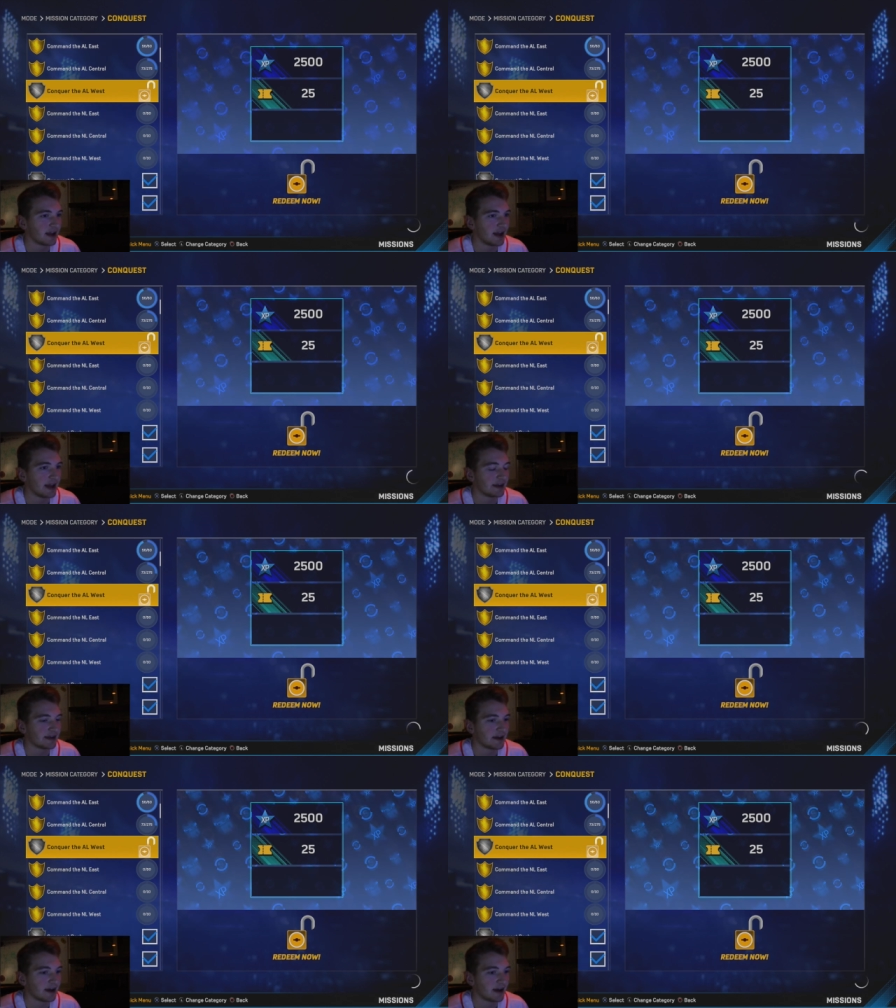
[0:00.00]

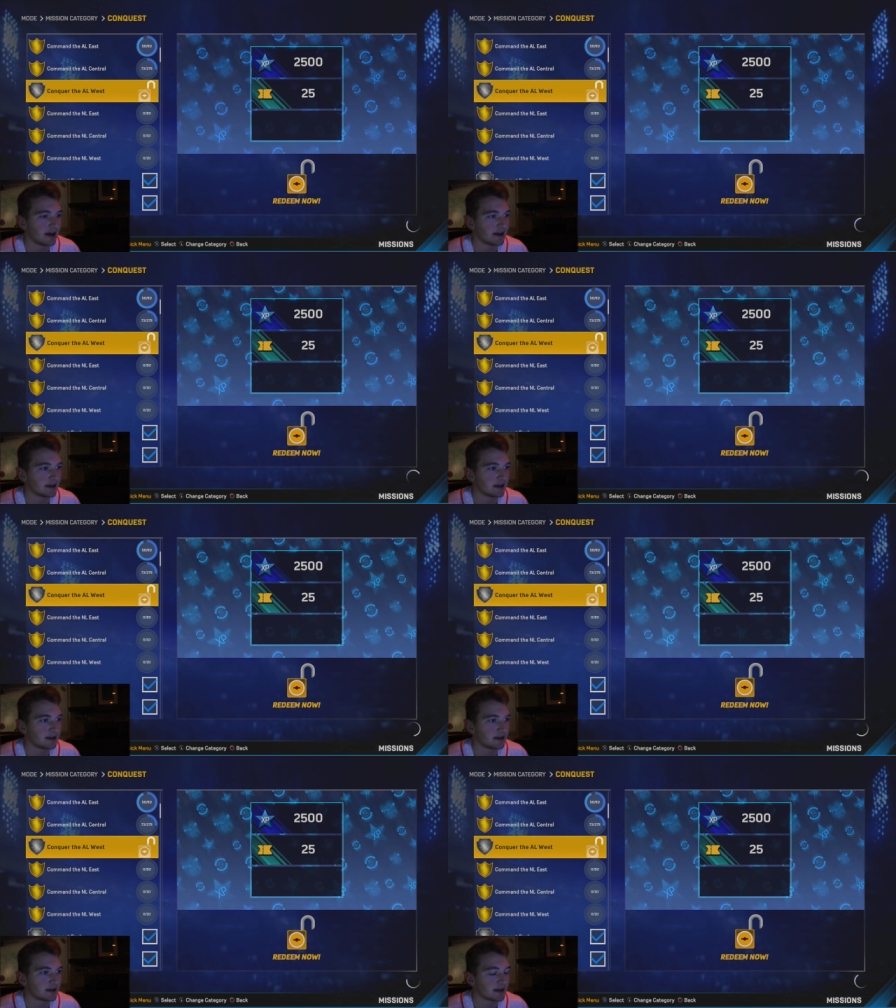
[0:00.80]
and uh,
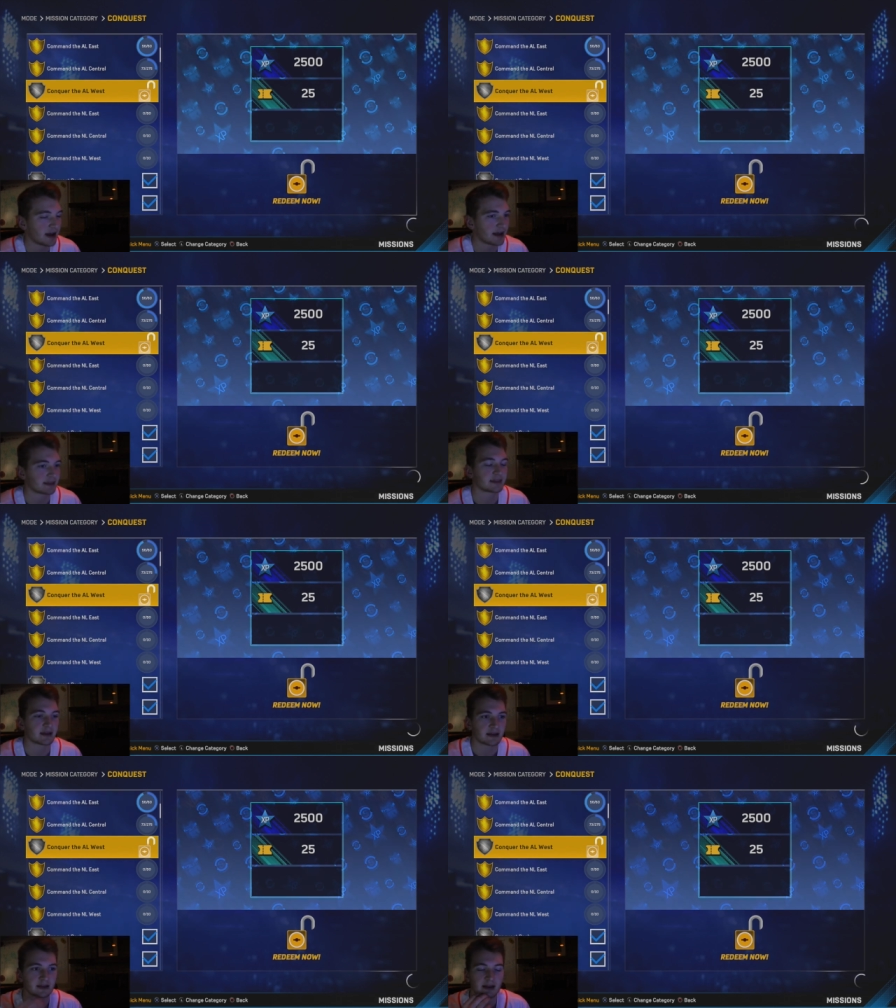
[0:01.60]
I
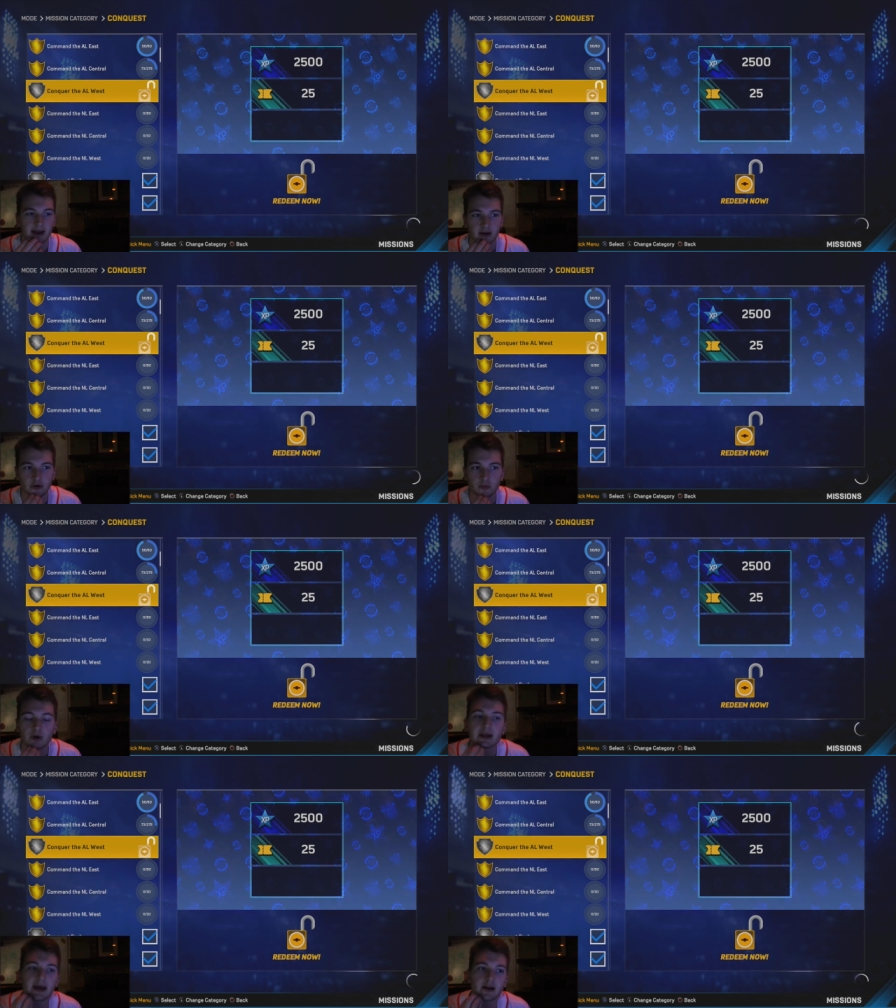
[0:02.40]
think, I don't know
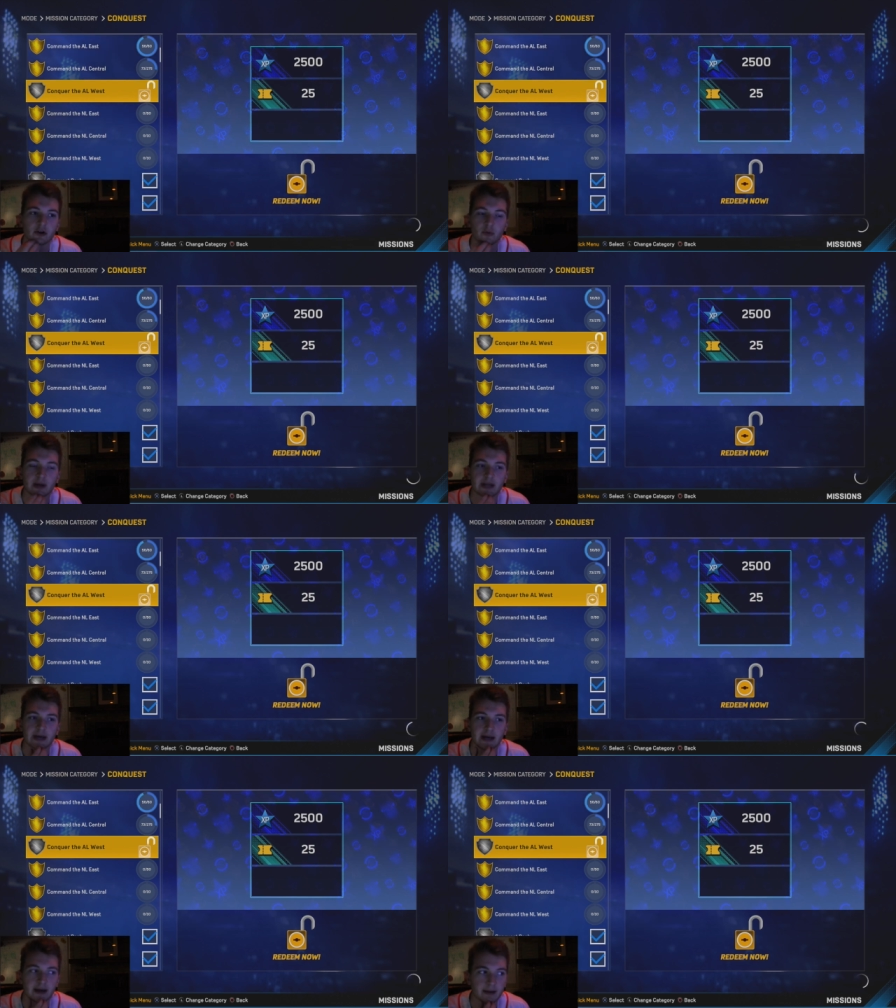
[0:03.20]
what, I don't know what,
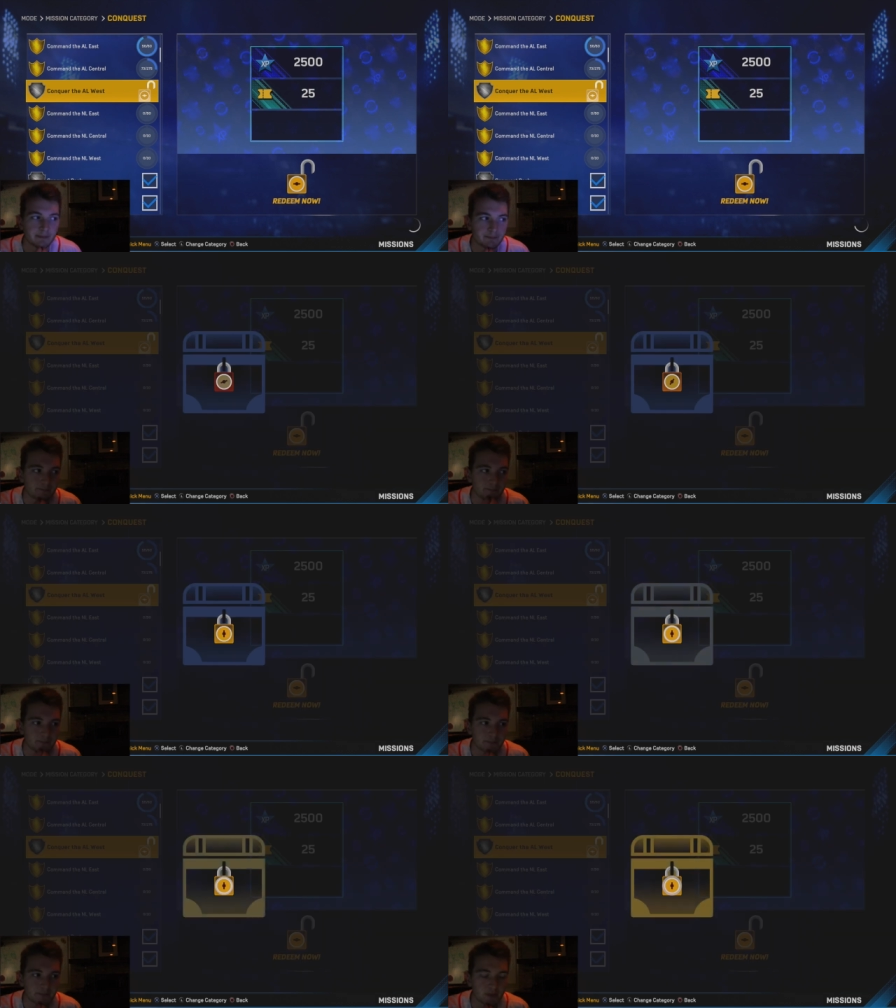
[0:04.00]
uh,
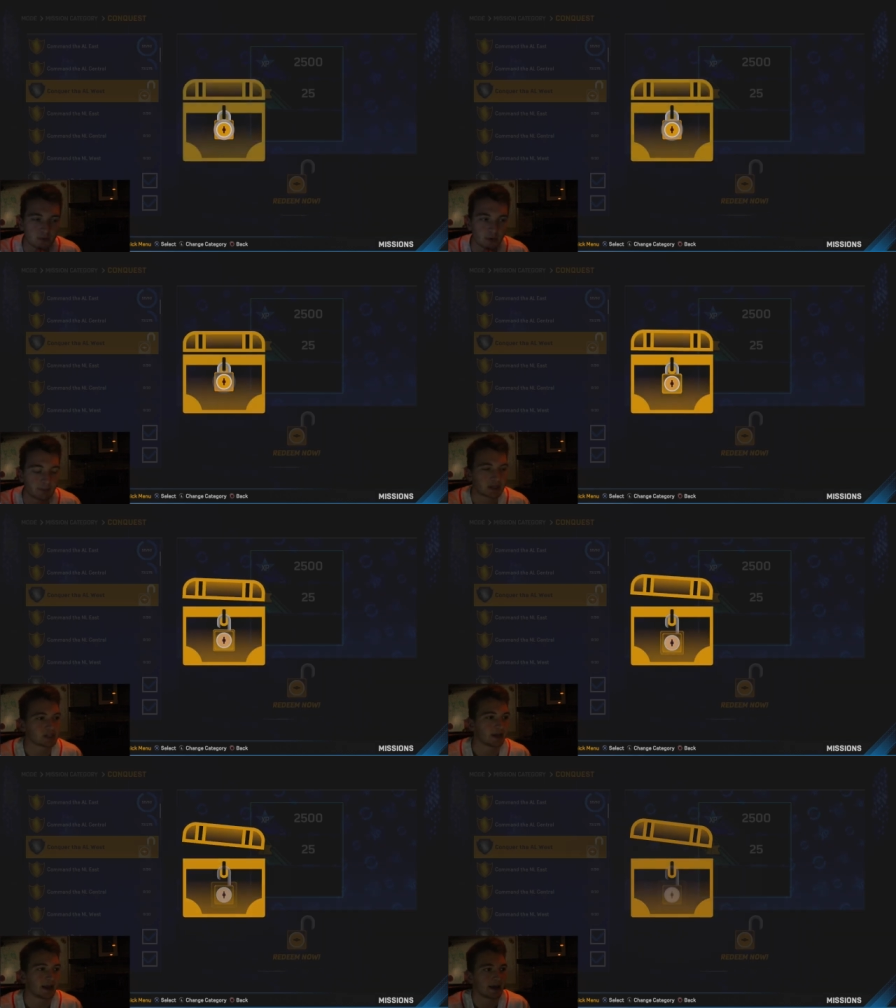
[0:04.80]
what
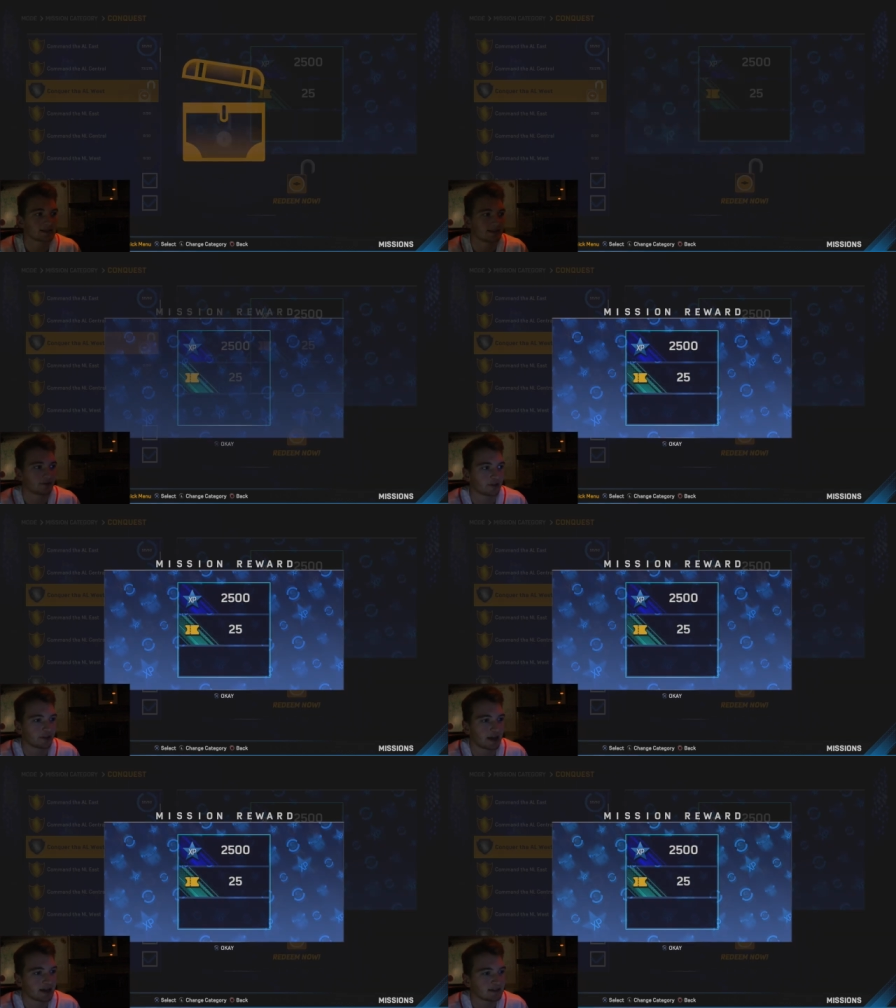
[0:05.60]
mission it has after
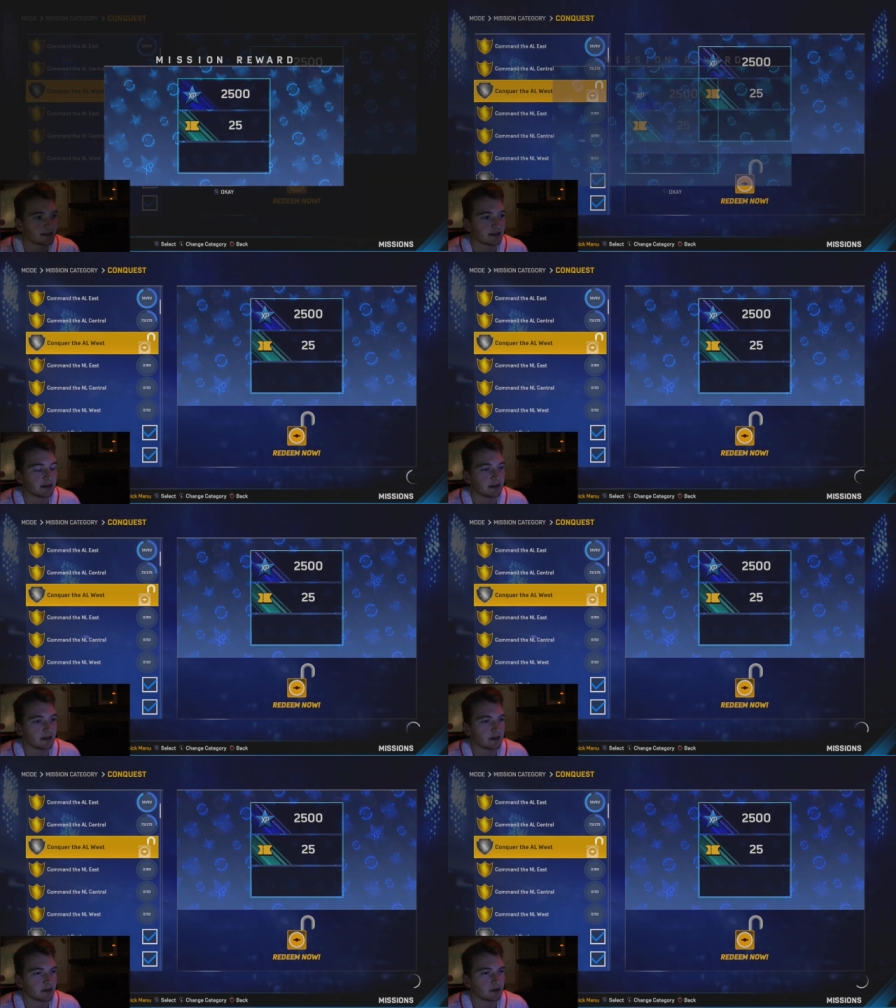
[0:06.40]
that.
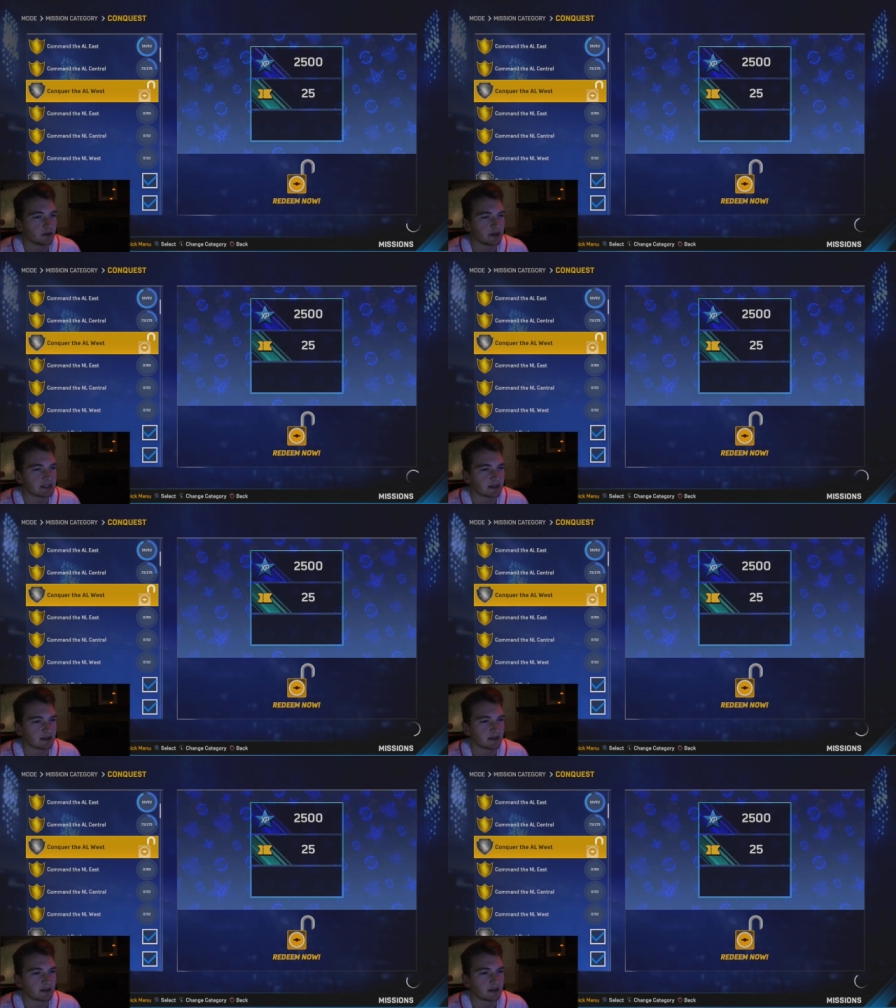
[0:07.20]
Who is it?